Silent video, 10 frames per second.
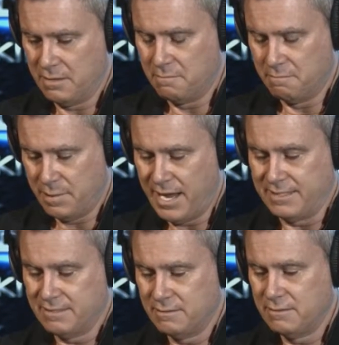But
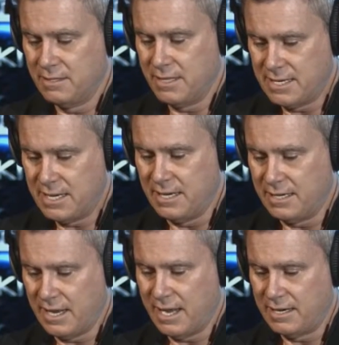they did it.
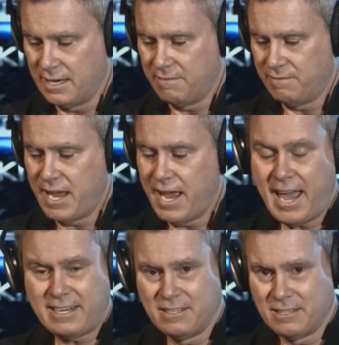And if they
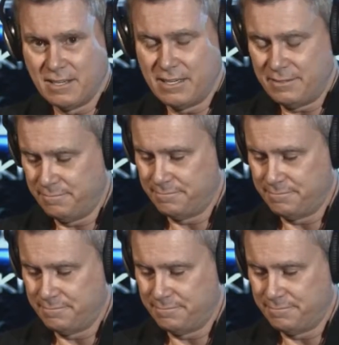hadn't done it,